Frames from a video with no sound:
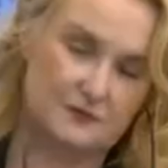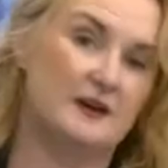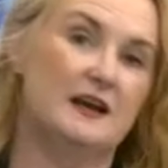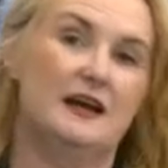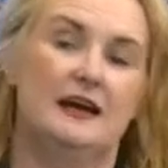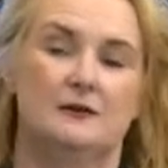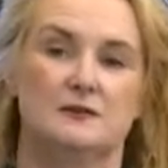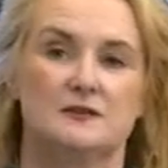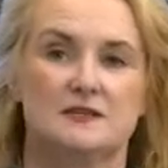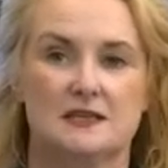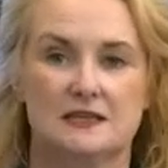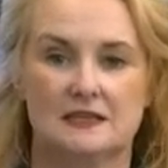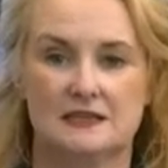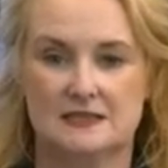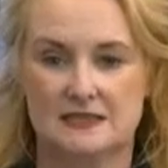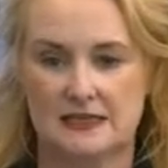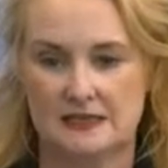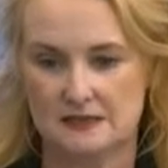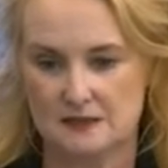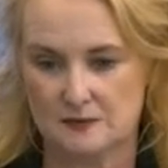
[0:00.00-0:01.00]
for Housing
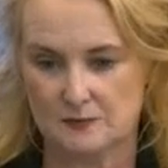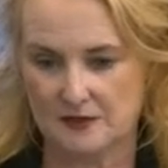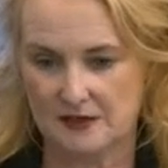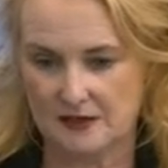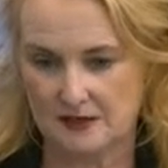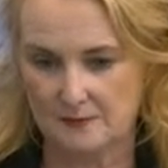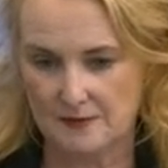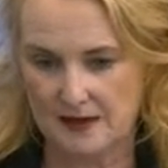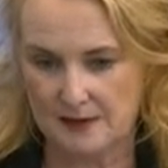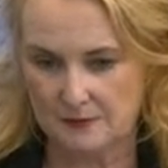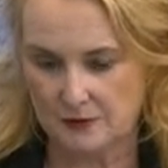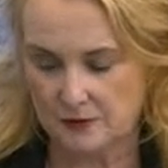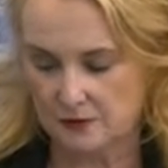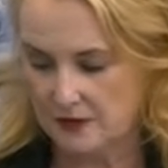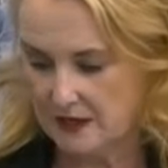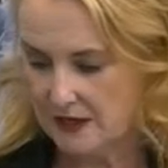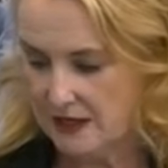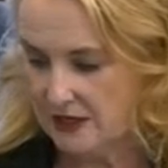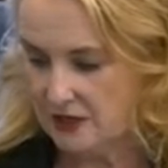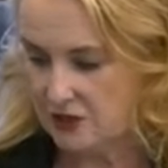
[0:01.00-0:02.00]
intends bringing a
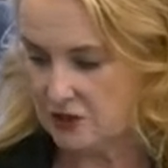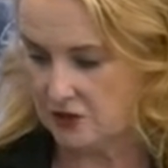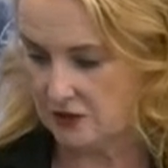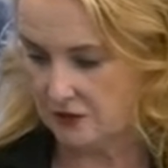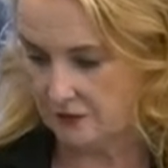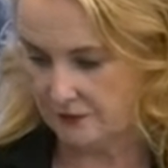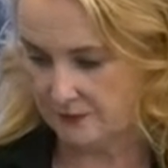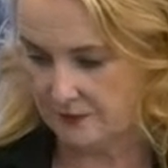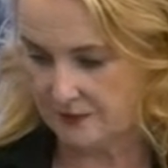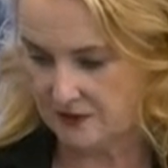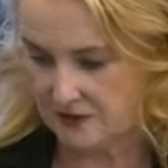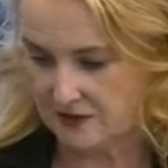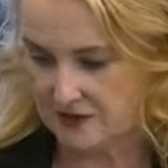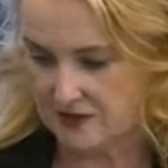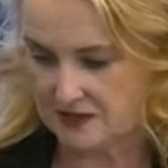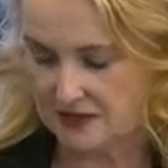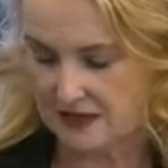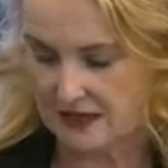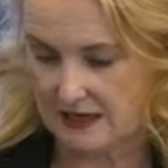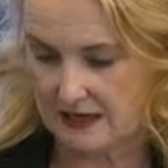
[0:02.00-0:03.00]
memo to
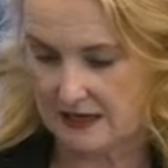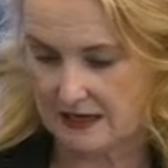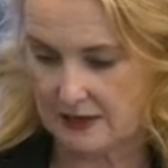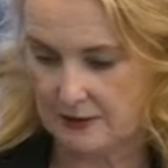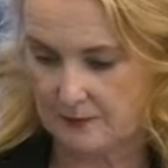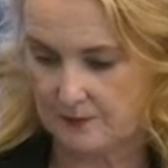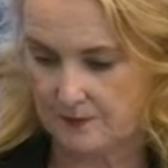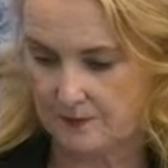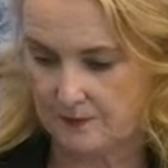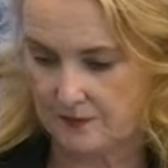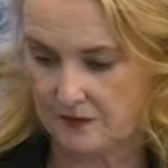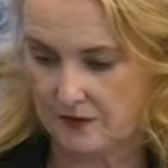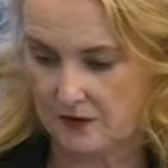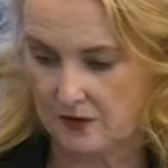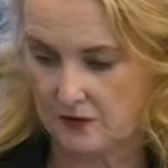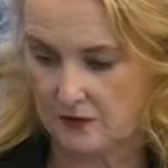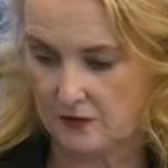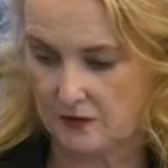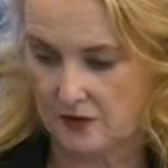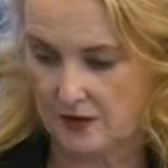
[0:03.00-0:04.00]
government um,
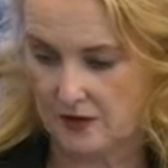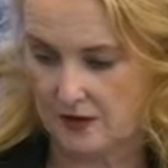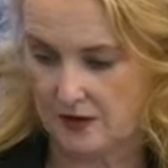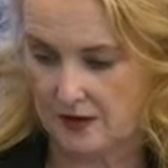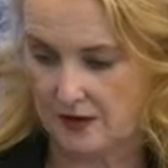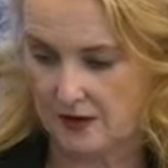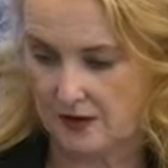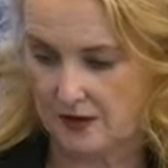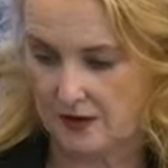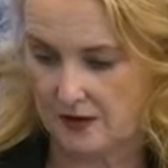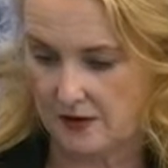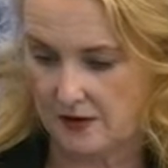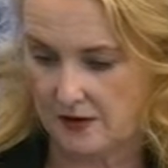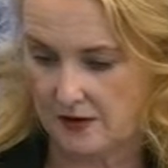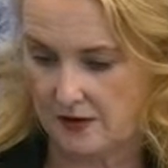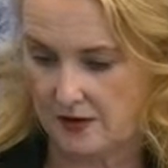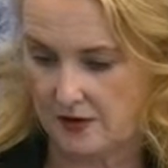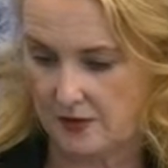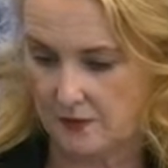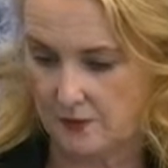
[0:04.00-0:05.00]
uh,
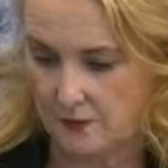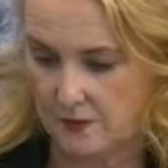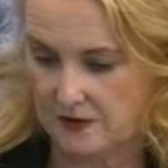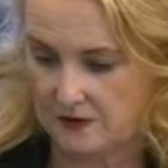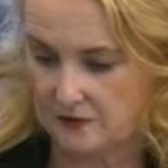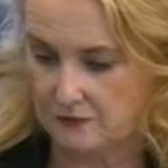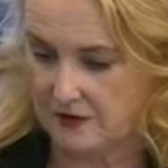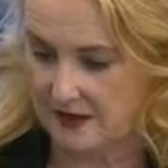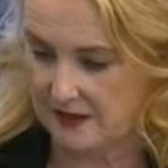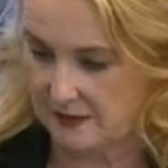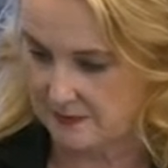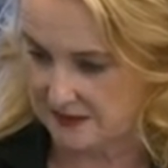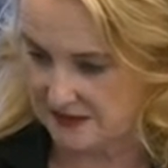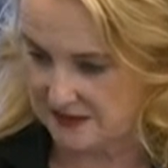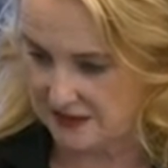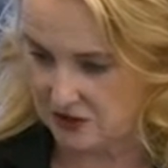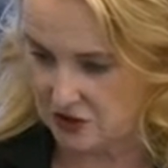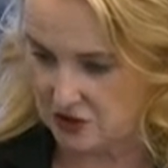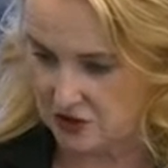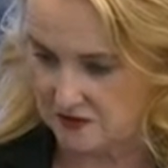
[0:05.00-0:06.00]
with
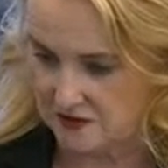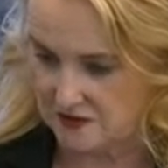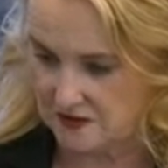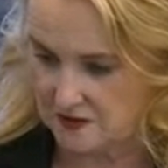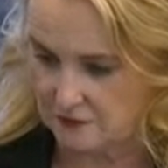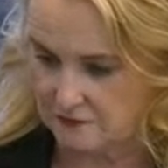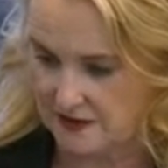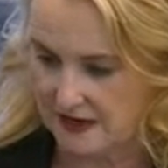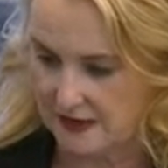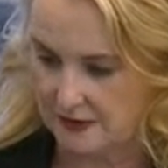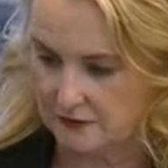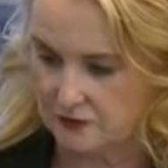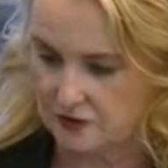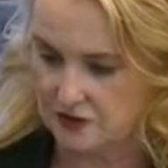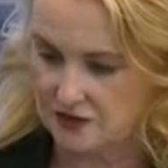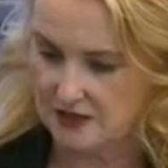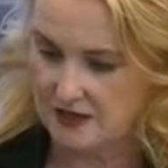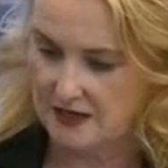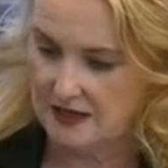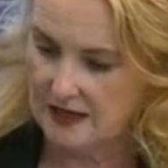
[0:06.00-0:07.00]
recommendations
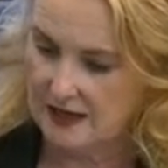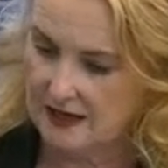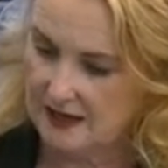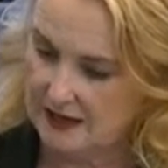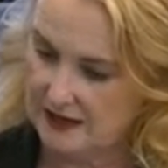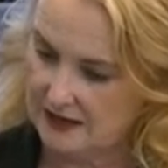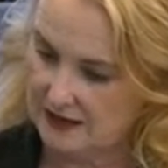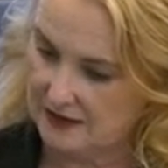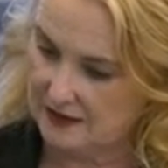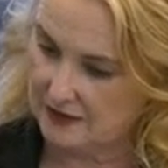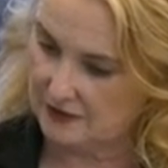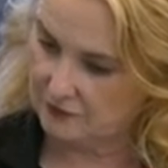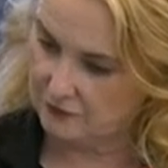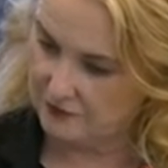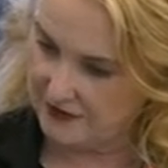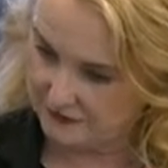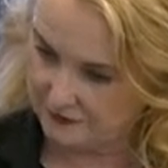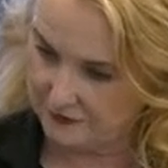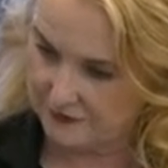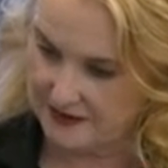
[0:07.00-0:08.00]
around a
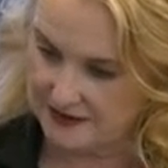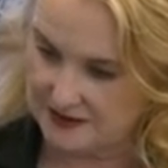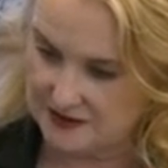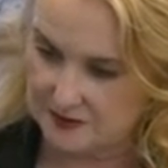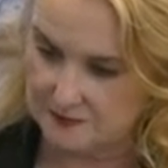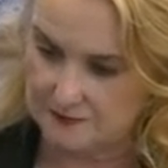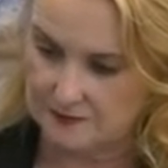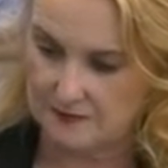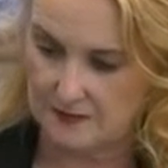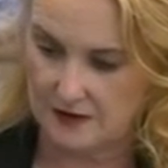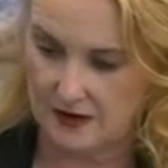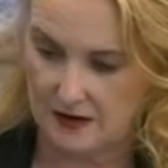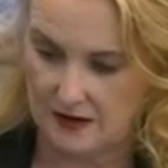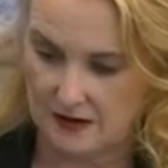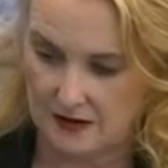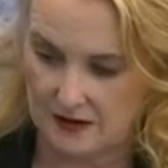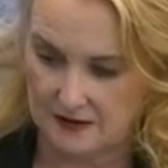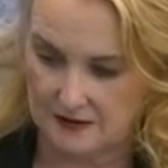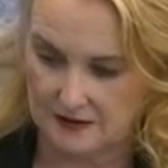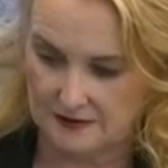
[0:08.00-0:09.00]
referendum
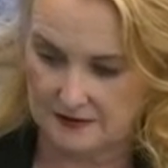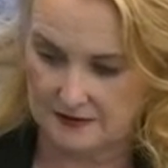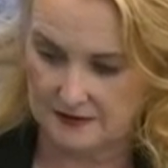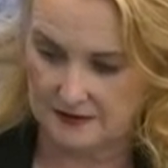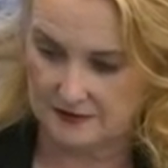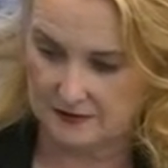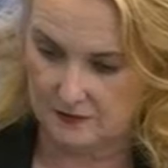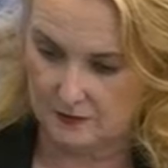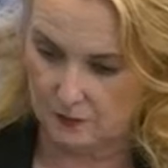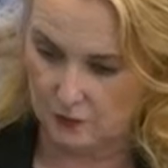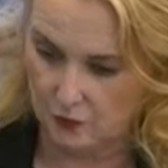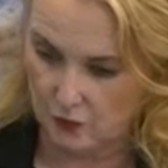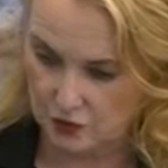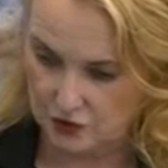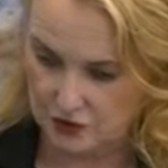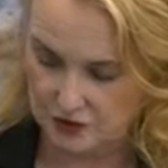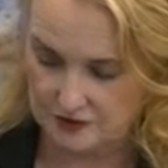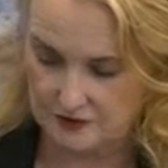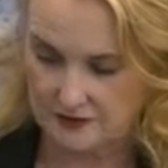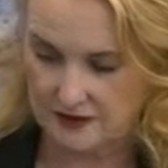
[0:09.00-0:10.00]
on
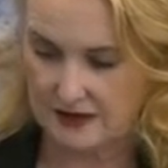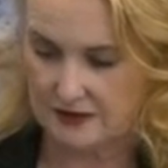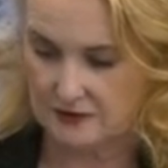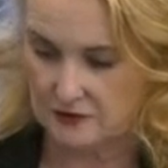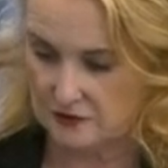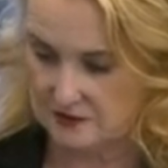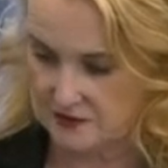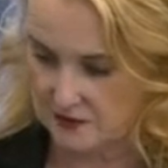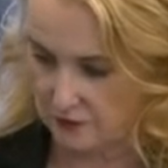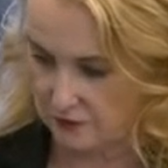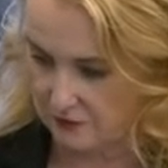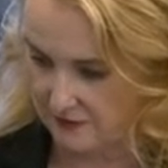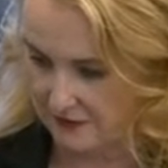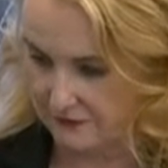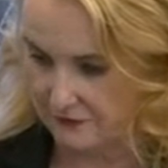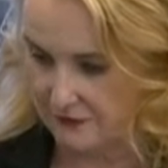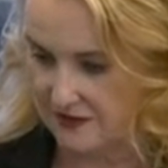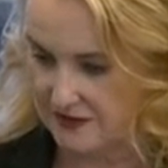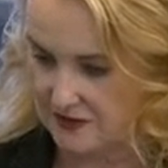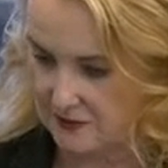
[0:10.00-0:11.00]
water and also a
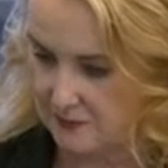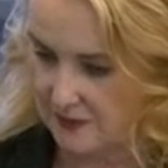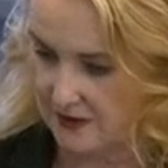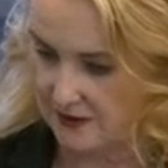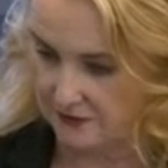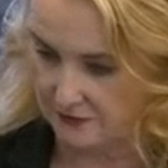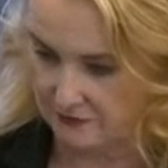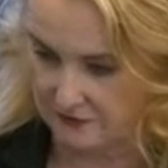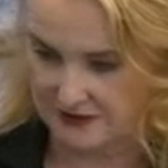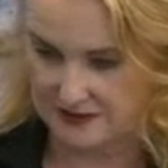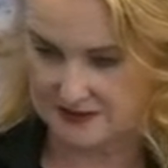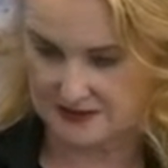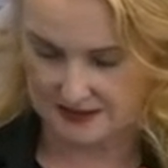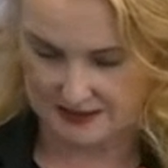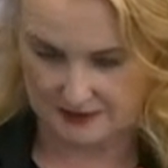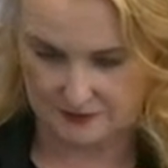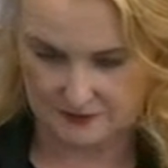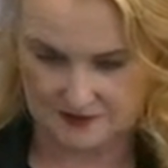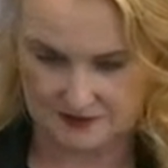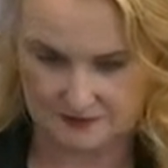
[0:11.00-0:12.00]
referendum on the right to
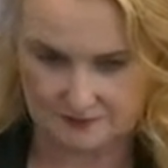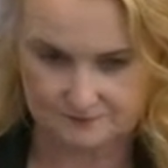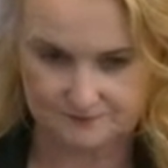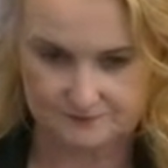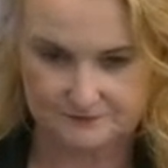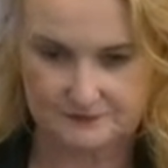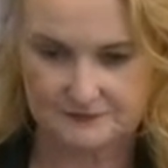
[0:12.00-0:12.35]
housing.